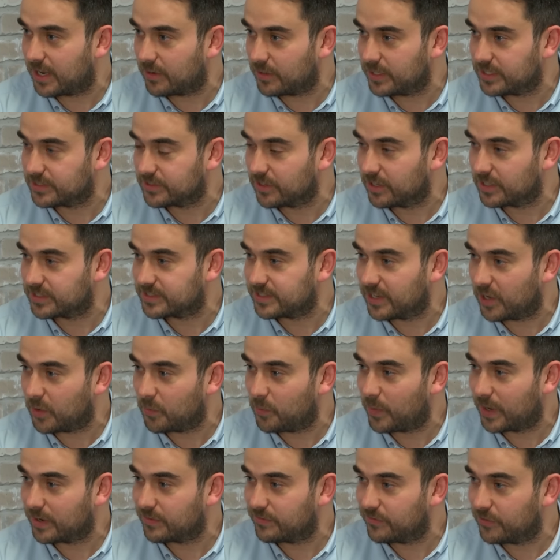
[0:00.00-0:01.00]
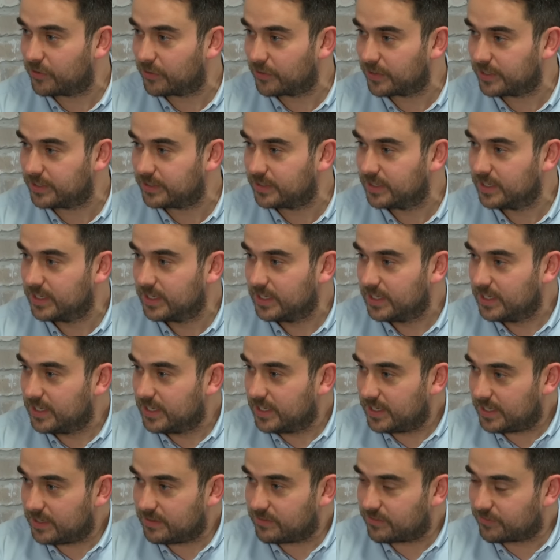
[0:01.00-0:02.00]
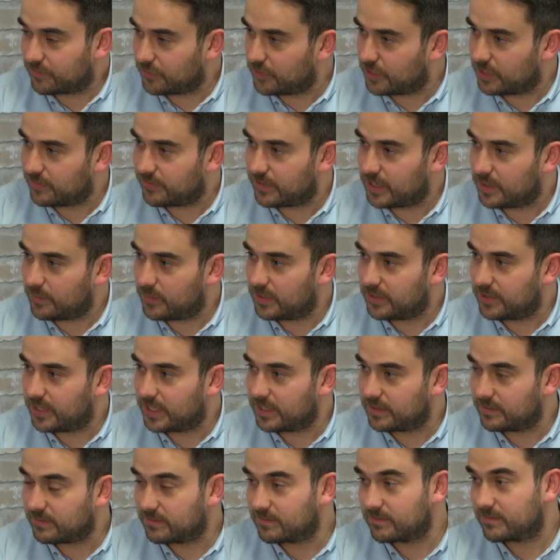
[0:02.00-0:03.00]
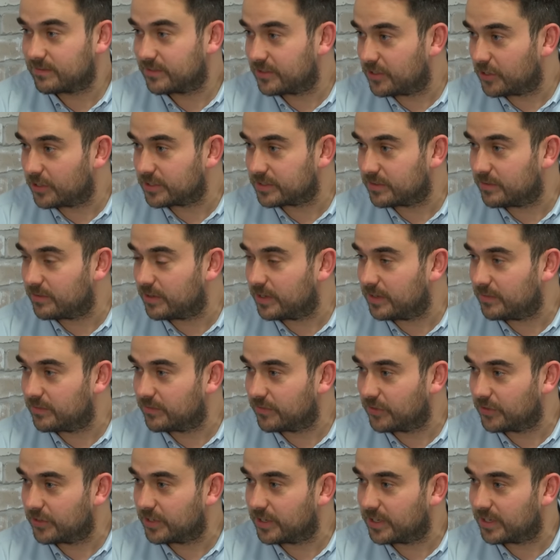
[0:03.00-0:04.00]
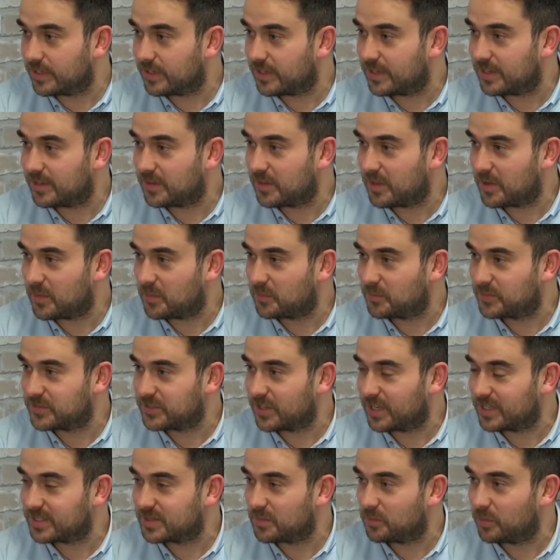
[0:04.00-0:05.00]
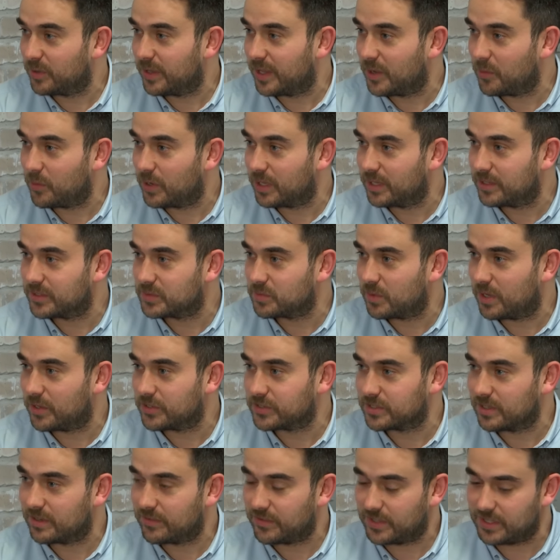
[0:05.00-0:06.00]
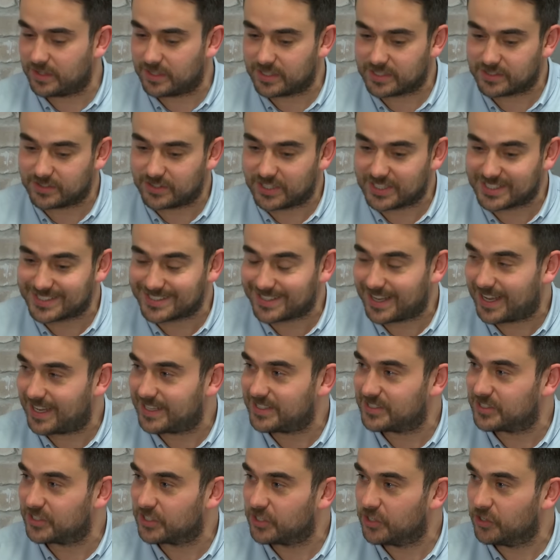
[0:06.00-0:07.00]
now. He's got a settled back four in front of him, and then those in front are starting to play well as well. So I think the signs